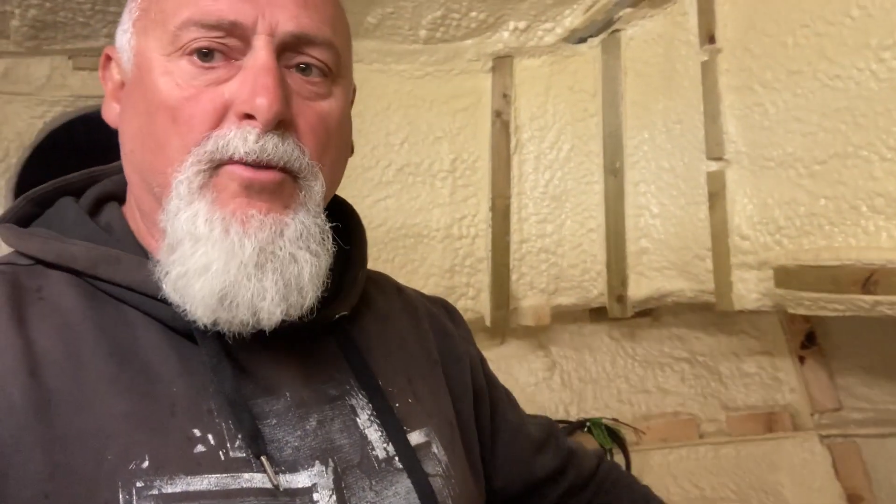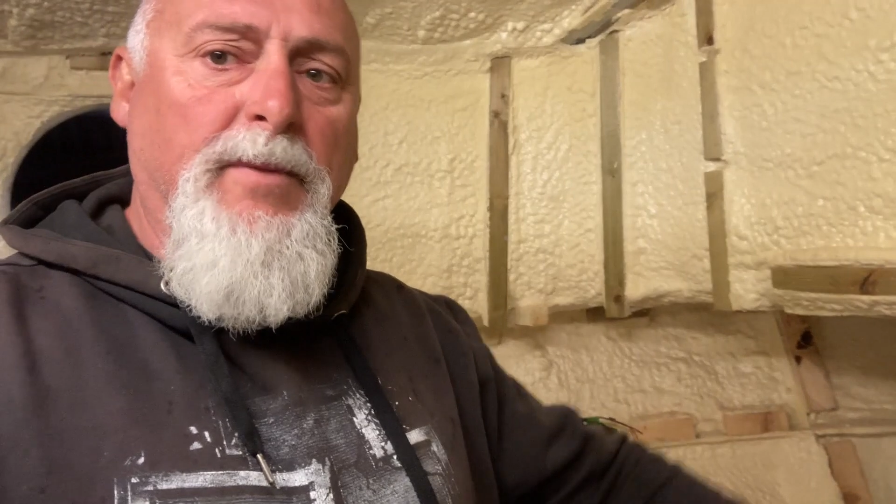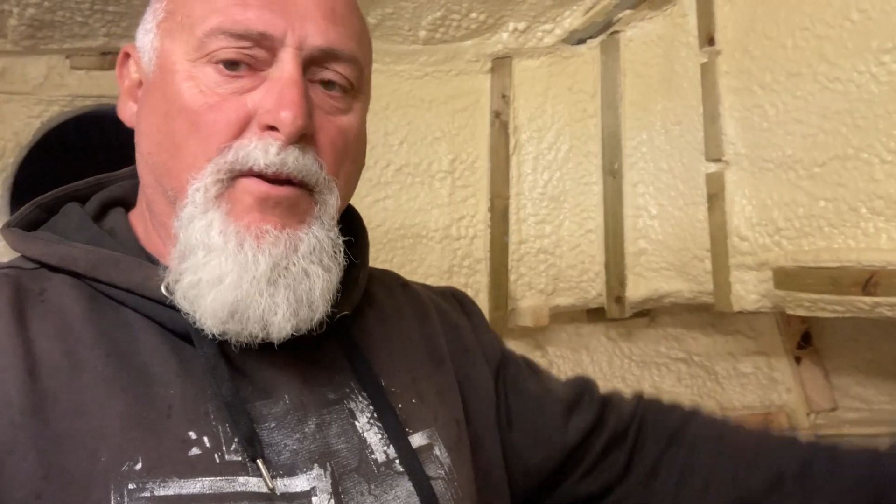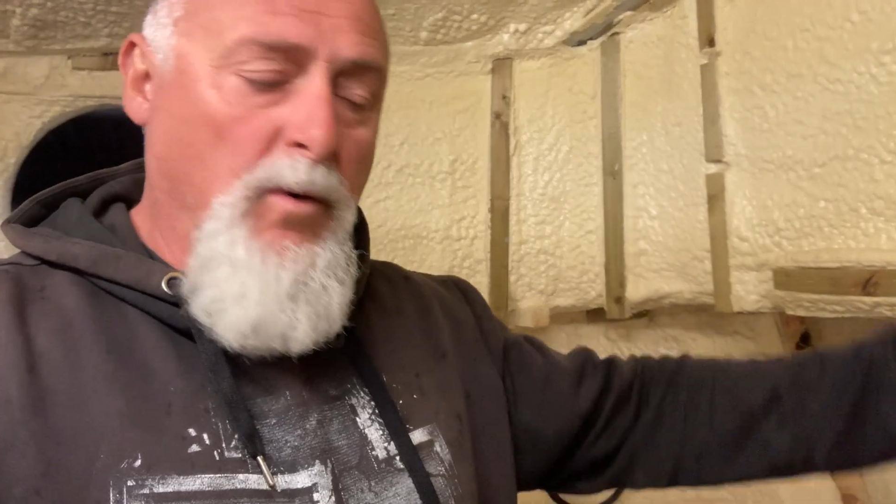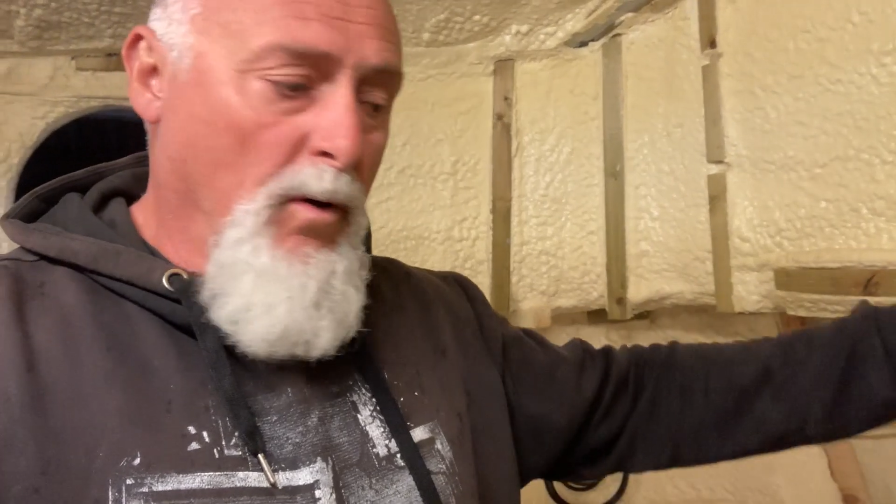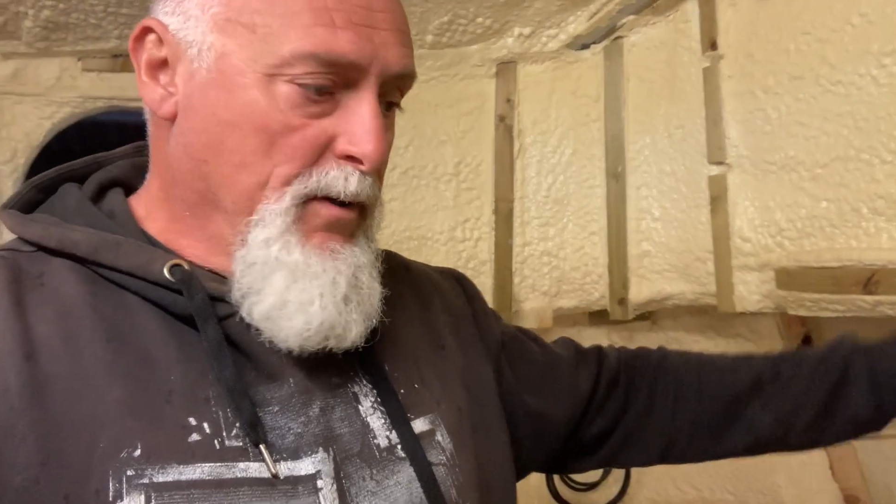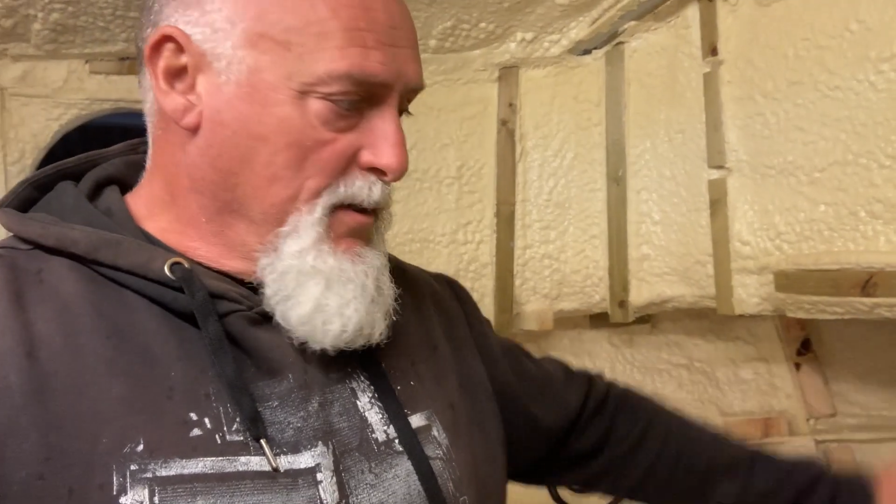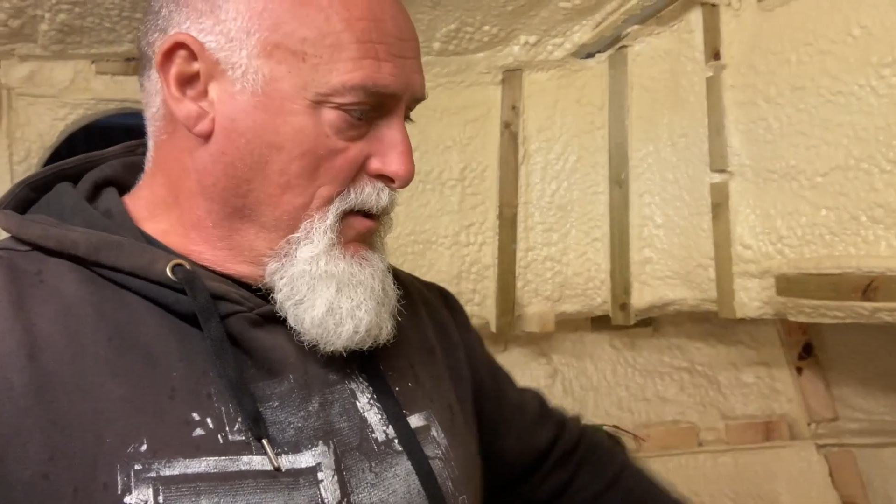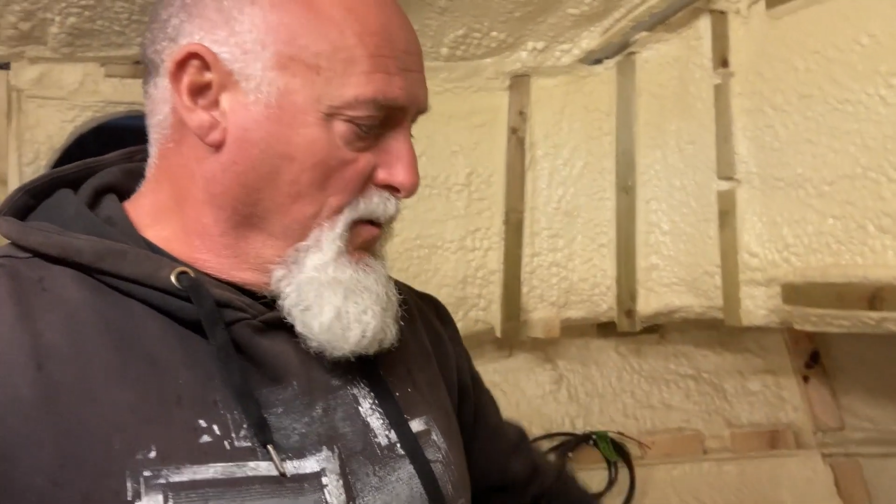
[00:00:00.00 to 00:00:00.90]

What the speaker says: could be quite